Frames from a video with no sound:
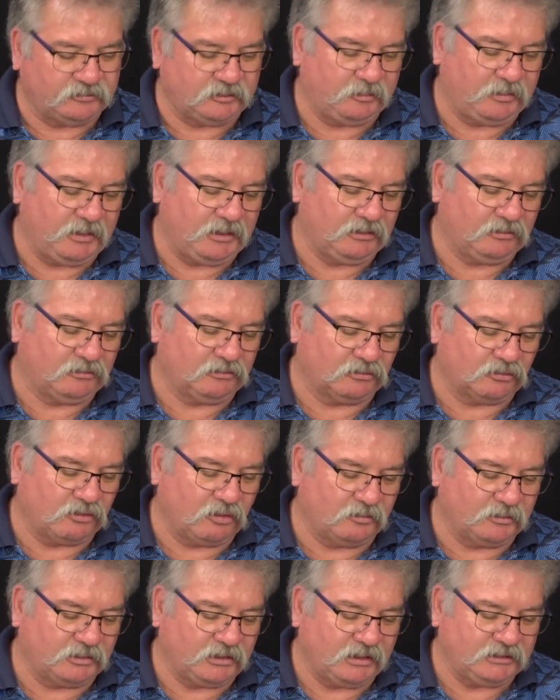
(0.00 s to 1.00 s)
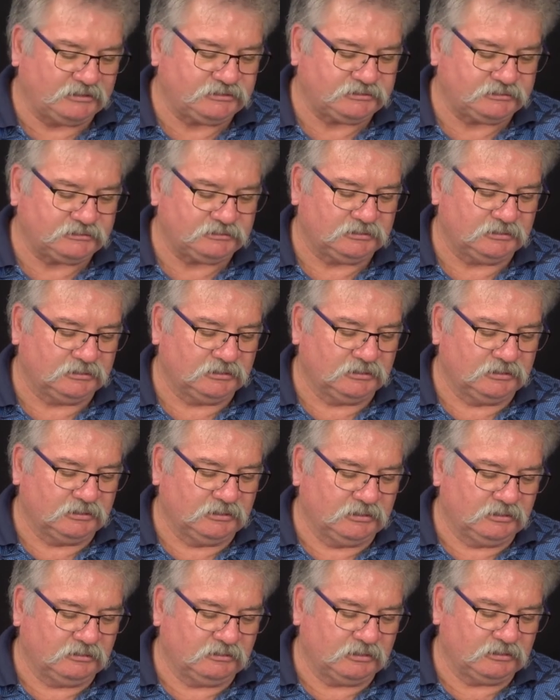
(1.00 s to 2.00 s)
depending on the combination
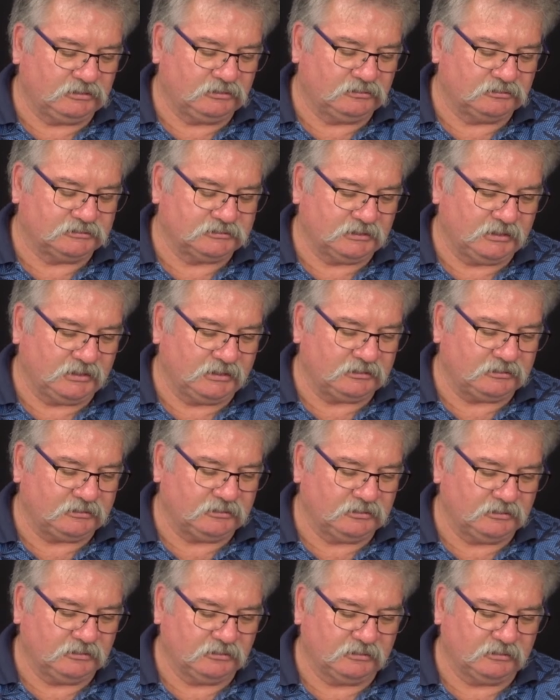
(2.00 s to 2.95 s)
that you select,